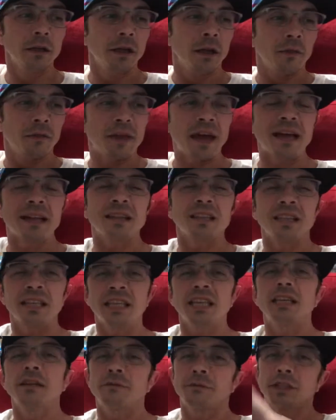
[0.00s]
that
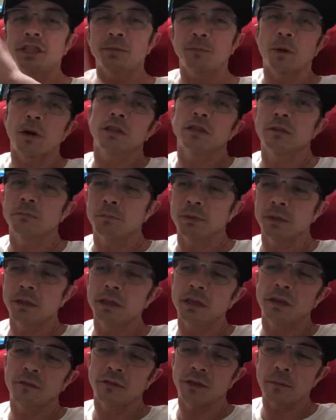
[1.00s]
link of
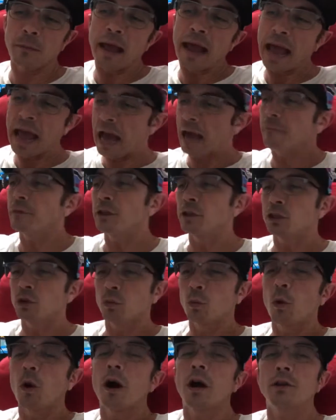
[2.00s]
responsibility of them having to
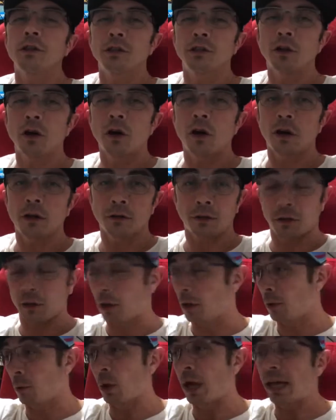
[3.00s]
walk the dog
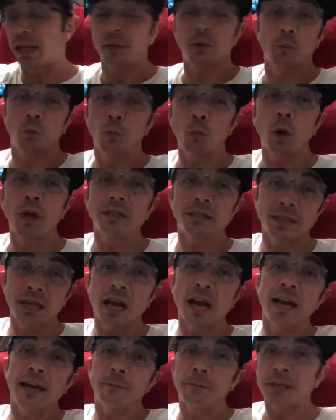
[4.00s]
at one
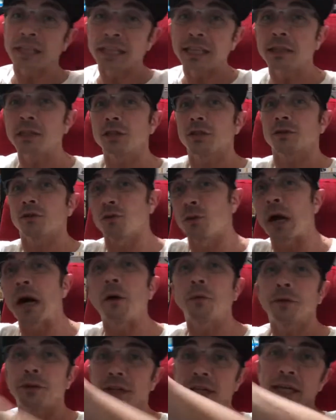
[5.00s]
time each
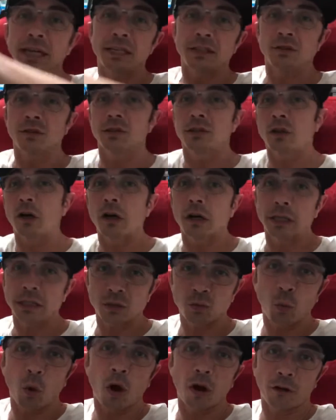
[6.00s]
throughout the day. So the dog
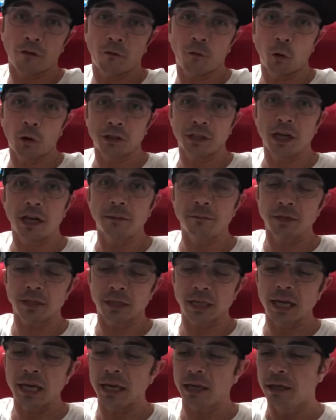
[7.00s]
gets walked 4 times a
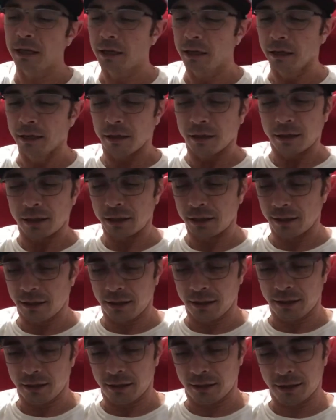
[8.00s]
day.
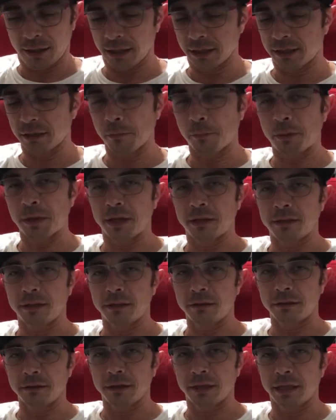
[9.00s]
It's a big
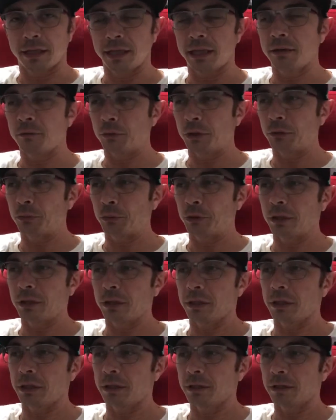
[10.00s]
deal. Like it
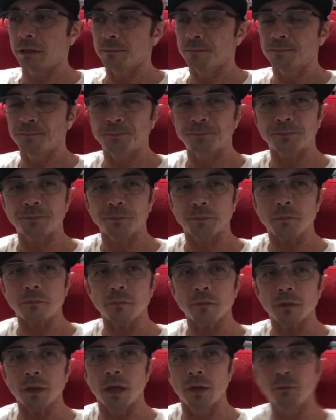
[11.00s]
really is.
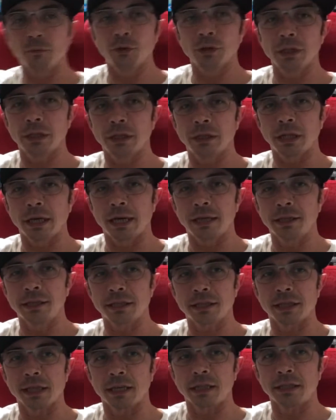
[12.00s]
I'm really glad that
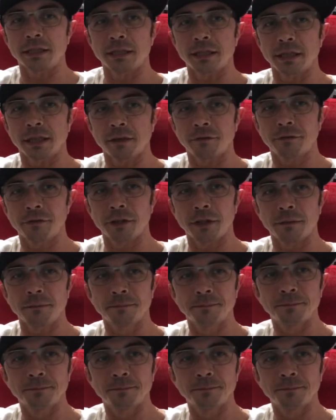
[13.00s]
Sadie's there for them.